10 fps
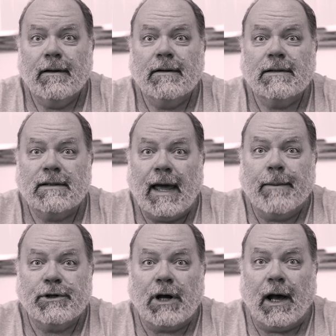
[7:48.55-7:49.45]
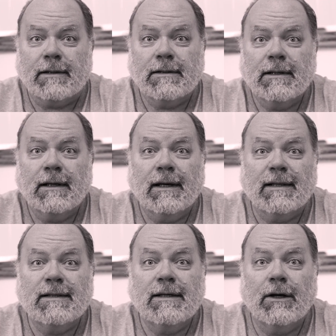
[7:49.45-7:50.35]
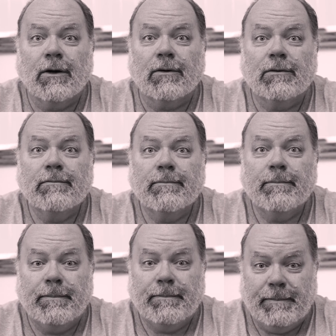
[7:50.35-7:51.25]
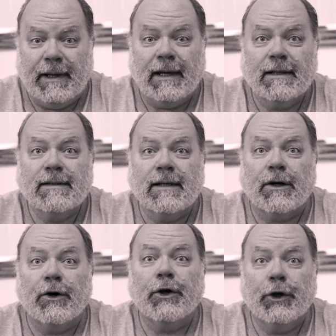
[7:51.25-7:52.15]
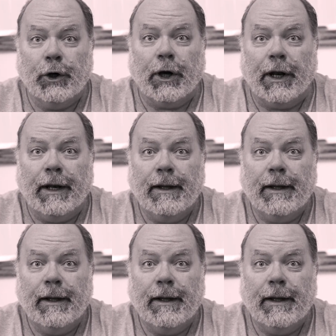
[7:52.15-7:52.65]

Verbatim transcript: snapshots can still be considered good.